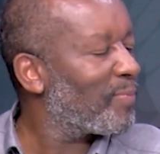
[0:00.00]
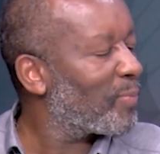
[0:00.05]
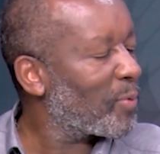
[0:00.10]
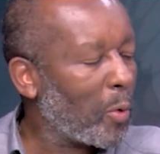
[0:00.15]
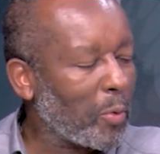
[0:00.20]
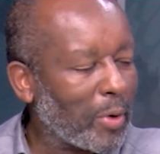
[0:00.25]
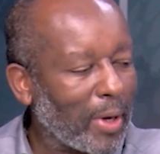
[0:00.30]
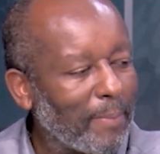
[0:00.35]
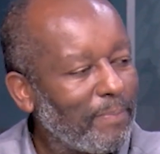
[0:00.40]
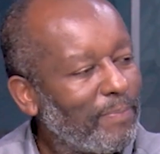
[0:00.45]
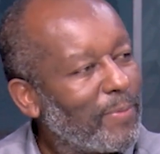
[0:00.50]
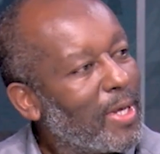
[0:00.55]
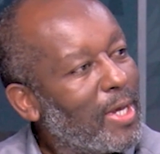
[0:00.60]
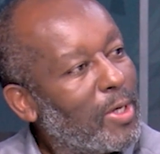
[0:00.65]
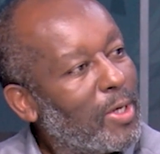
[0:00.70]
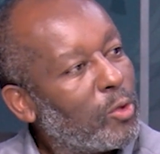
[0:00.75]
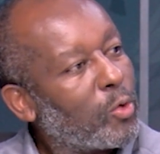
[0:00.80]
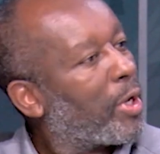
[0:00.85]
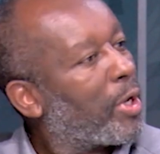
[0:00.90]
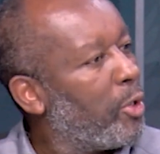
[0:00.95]
Okay.
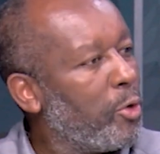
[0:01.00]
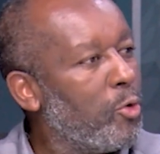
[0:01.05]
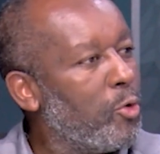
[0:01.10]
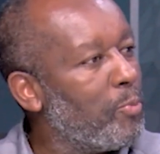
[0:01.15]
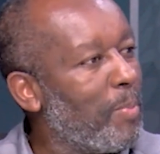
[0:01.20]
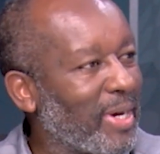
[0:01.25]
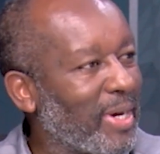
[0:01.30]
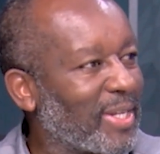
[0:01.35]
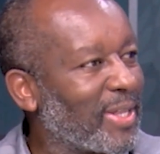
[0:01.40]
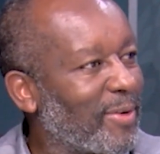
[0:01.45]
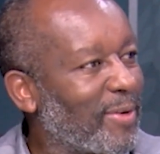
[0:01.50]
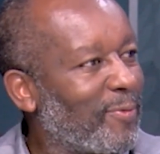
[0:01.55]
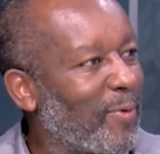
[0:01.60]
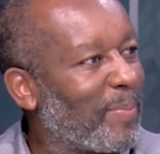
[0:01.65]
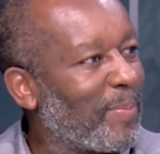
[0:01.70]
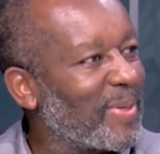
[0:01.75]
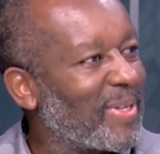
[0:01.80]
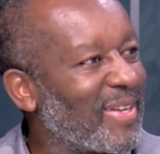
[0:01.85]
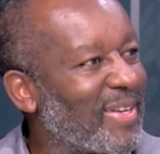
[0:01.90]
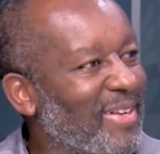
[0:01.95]
So can you do better than
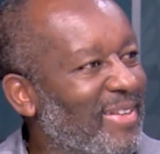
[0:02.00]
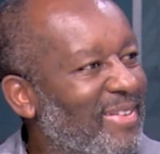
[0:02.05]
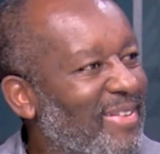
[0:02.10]
4%?